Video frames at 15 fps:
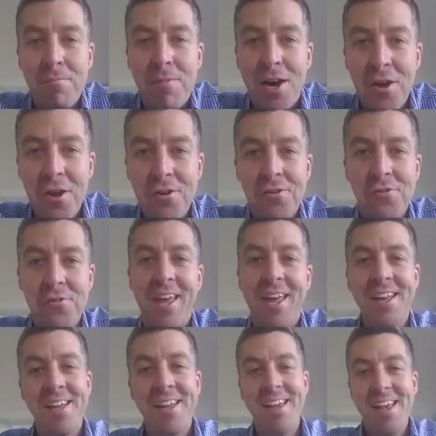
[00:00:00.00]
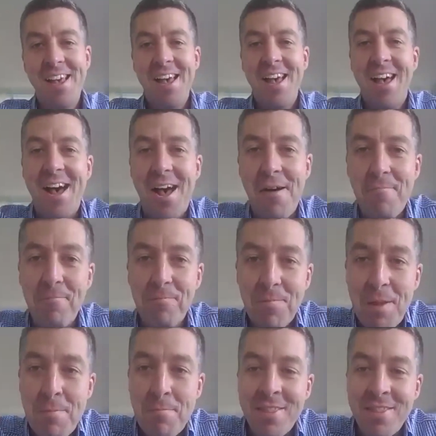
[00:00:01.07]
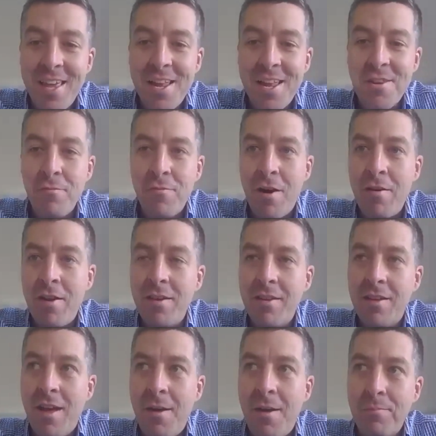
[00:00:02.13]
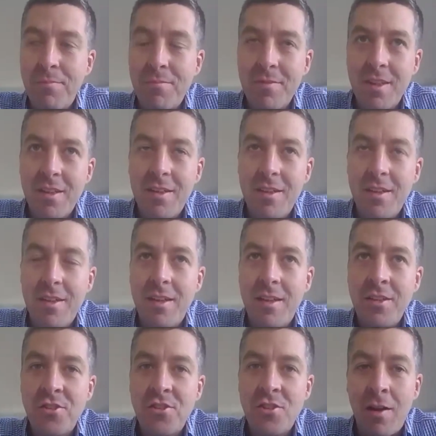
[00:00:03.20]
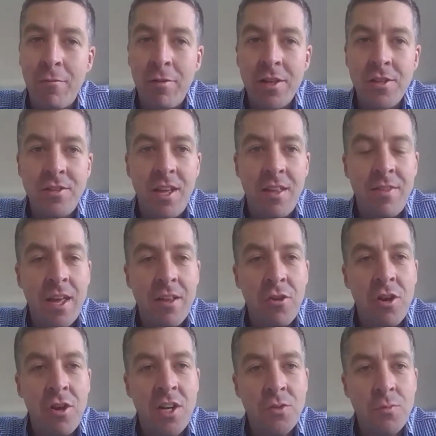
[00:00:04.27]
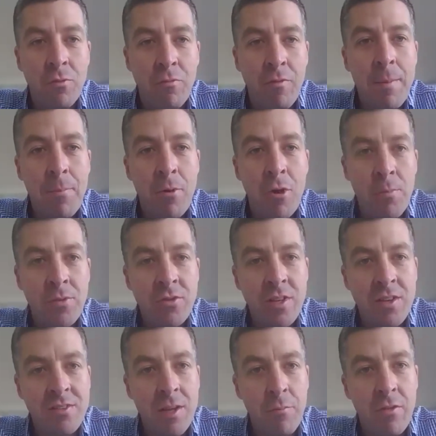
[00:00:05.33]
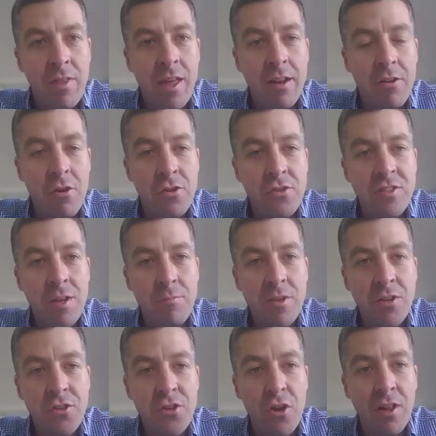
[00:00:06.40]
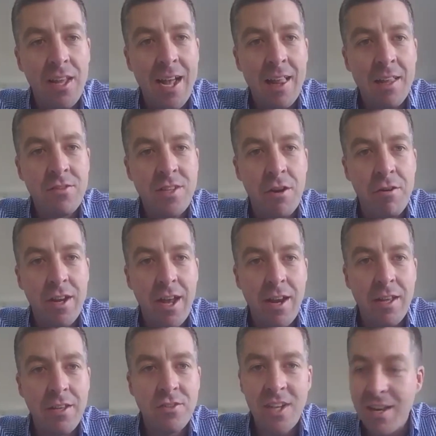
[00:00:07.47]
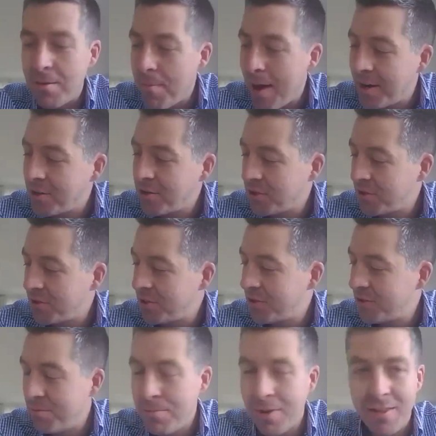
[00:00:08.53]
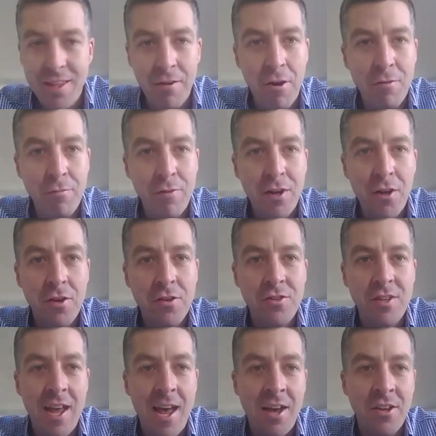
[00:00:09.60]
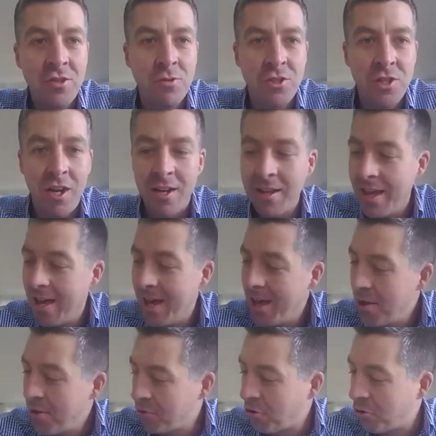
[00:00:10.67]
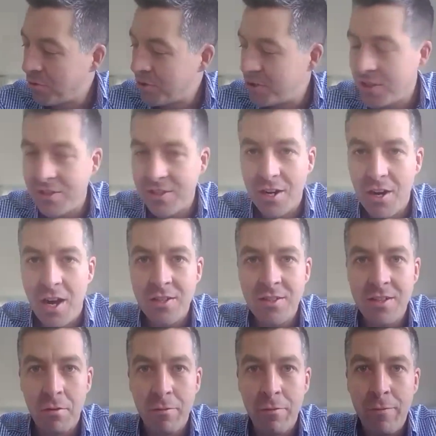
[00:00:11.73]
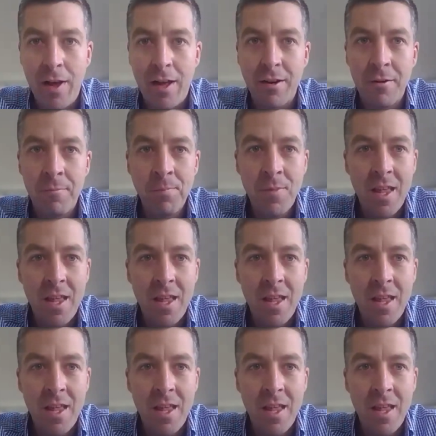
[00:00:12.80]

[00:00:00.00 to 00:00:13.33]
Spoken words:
my own cooking. But then you very insightfully said that you guys were repurposing some of that concept internally, Alistair, and getting senior managers to submit their own videos in-house, which I thought was just a nice little fun